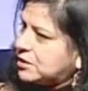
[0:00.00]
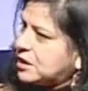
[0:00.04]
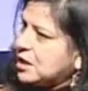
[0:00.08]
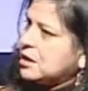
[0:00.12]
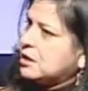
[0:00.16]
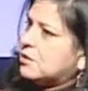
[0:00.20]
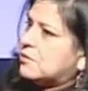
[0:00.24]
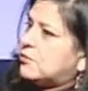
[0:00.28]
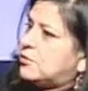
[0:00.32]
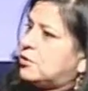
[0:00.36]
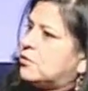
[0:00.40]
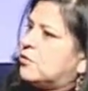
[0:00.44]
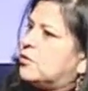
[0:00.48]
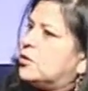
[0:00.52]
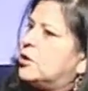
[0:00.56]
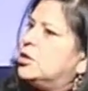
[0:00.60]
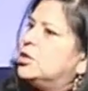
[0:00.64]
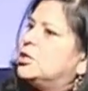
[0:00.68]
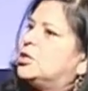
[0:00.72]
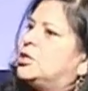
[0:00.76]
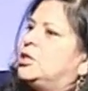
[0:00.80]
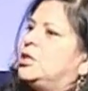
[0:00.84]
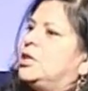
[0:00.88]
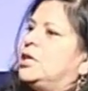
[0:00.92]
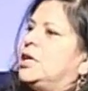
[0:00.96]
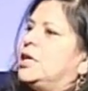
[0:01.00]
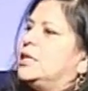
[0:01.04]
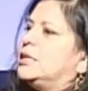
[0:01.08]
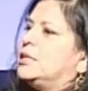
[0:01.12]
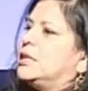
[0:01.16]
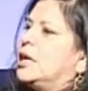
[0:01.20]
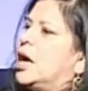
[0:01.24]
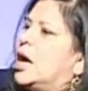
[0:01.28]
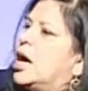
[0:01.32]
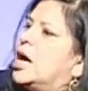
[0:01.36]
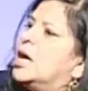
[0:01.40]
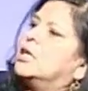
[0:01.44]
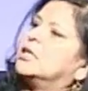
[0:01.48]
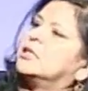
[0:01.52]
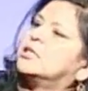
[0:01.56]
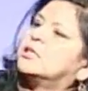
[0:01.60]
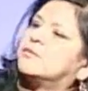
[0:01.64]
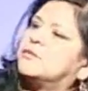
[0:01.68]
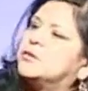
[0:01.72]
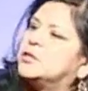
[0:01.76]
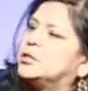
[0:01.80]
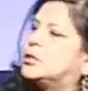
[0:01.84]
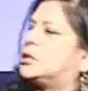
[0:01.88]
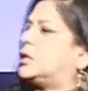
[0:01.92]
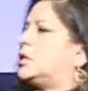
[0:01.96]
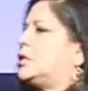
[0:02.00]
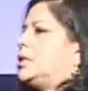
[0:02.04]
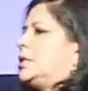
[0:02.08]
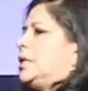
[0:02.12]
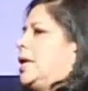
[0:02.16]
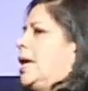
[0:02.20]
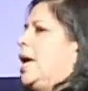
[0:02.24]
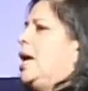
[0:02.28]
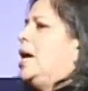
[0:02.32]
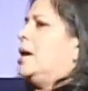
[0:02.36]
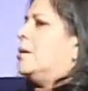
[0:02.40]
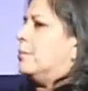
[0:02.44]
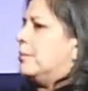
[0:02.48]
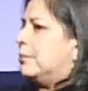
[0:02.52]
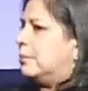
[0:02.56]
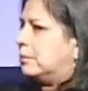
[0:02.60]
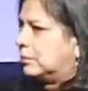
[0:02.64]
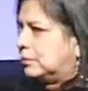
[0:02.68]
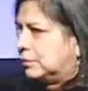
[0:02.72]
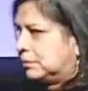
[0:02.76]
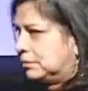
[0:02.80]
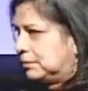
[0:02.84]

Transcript: think of diversity as a us versus them.